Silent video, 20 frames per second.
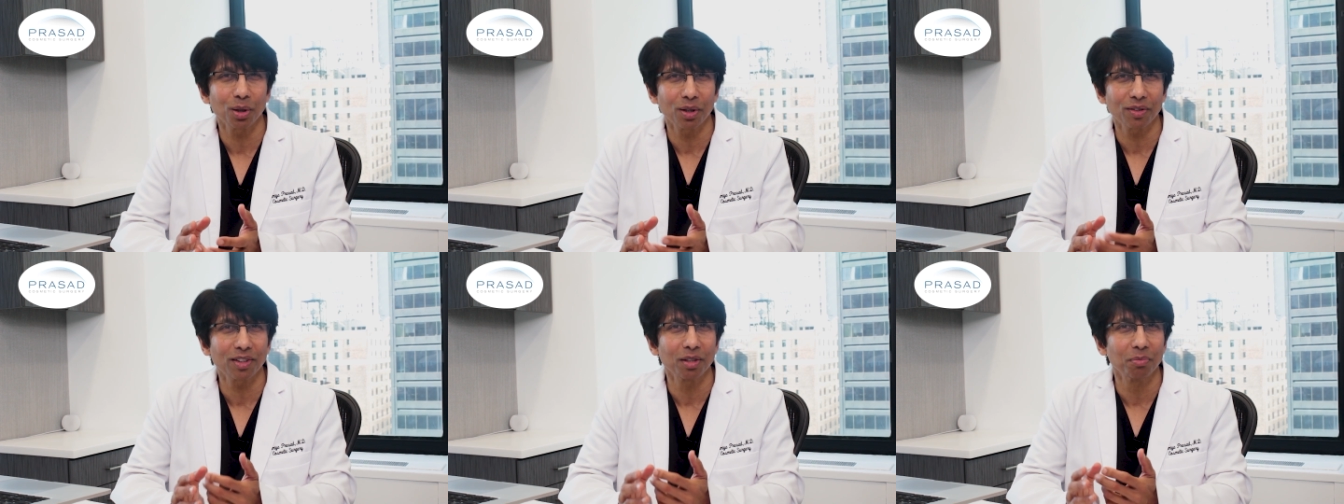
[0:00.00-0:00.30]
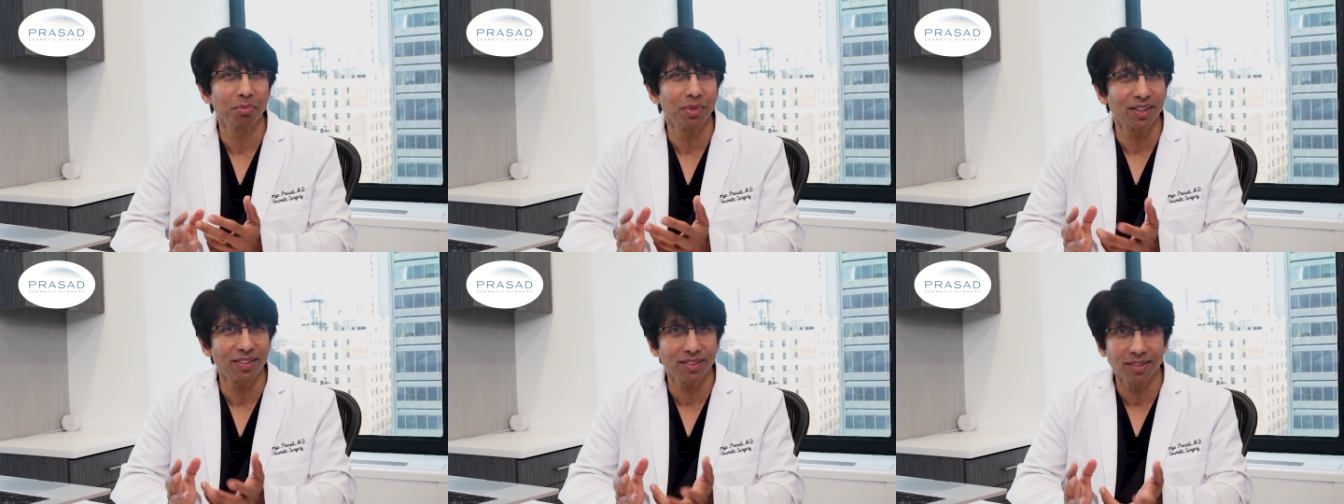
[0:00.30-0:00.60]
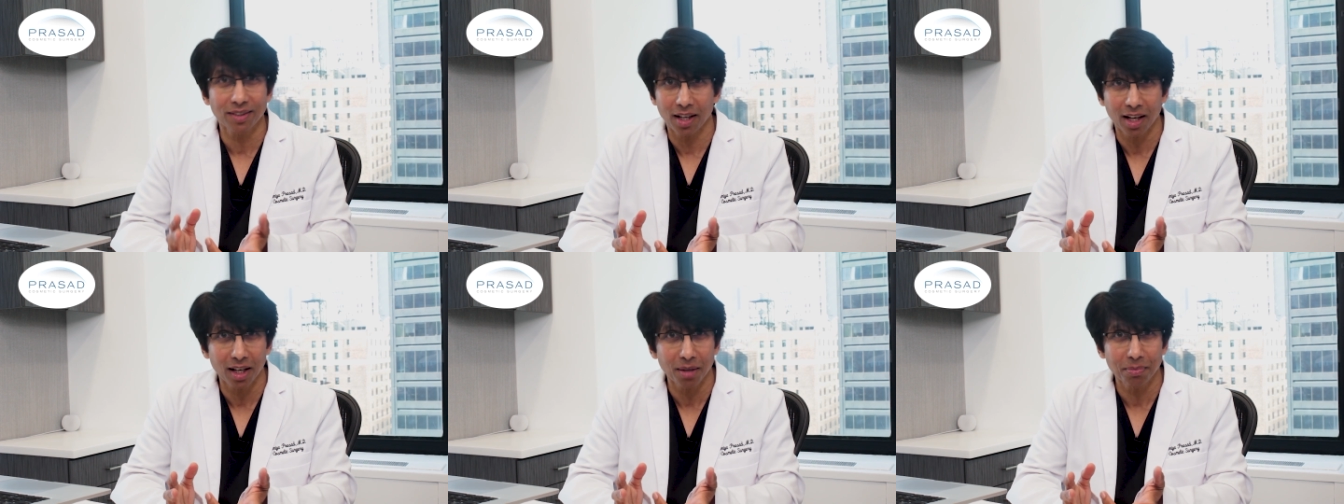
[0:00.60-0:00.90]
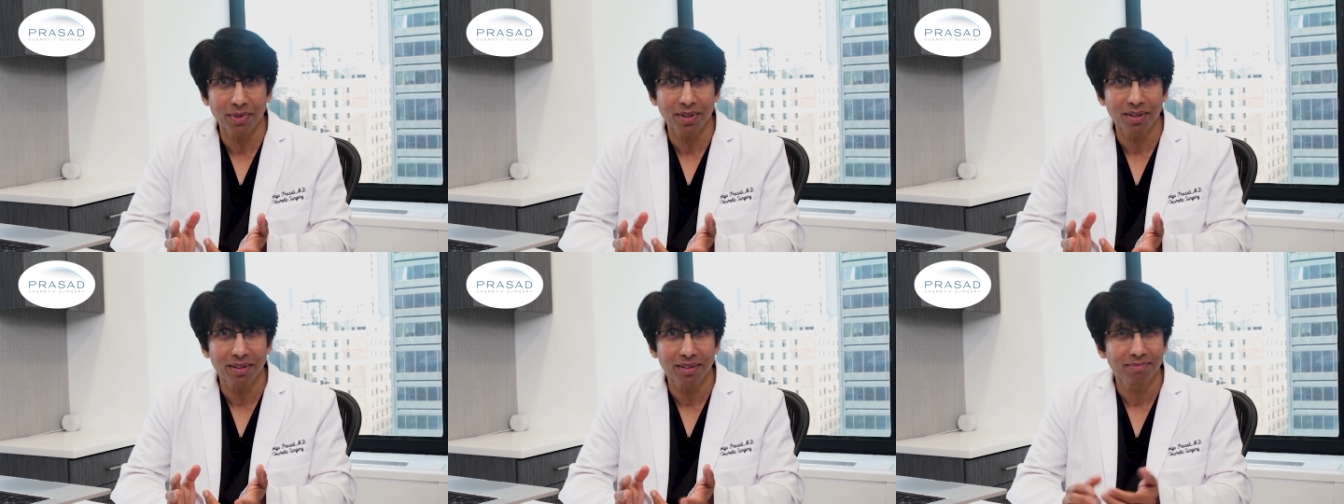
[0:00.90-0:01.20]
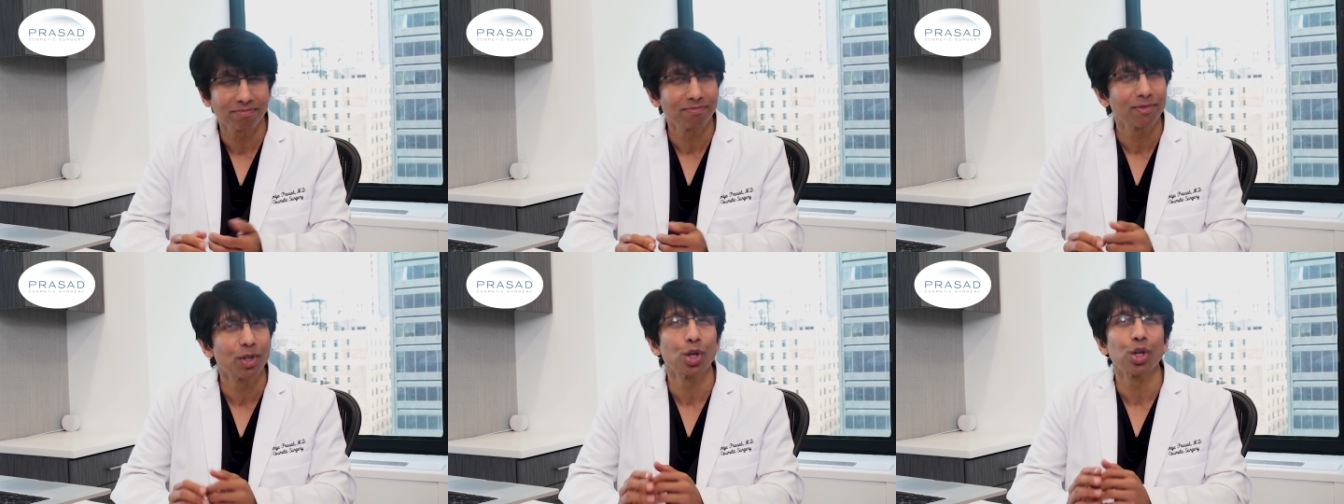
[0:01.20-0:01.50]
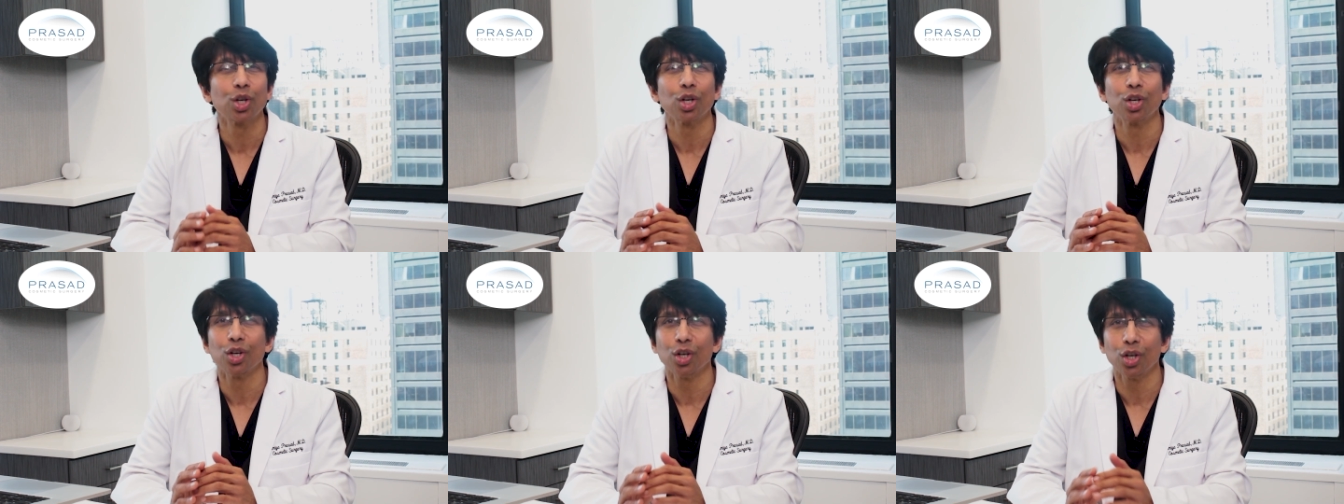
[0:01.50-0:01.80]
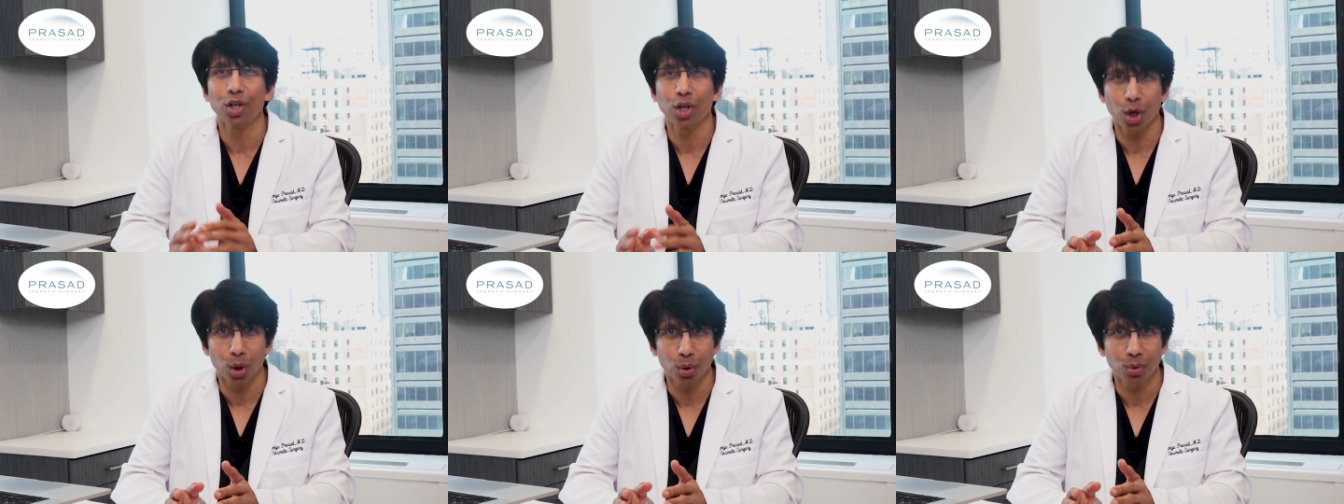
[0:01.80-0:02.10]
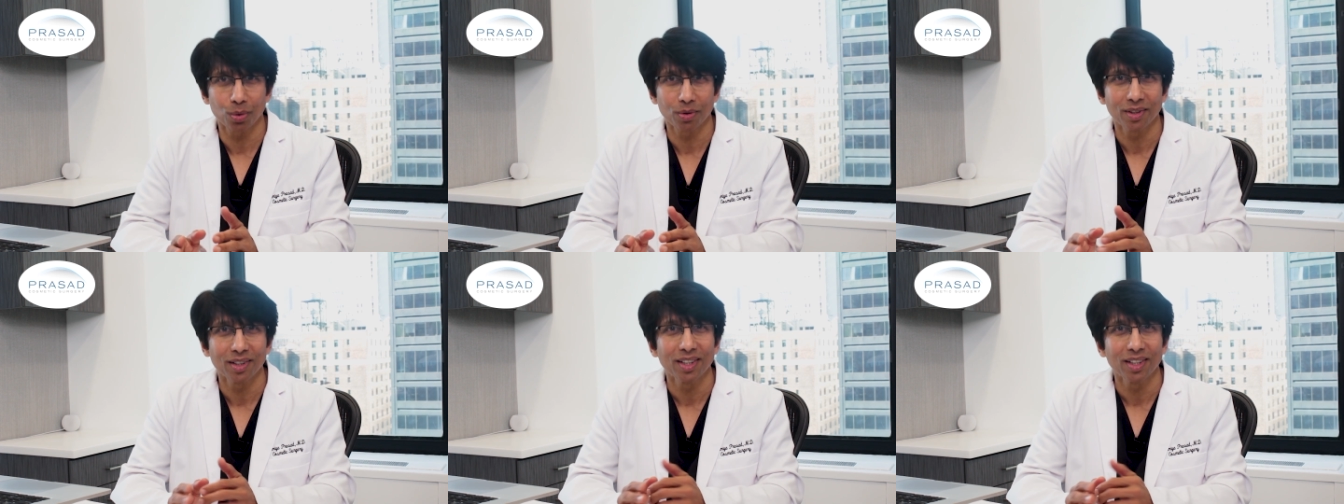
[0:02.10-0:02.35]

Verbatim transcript: loss can be stopped? No.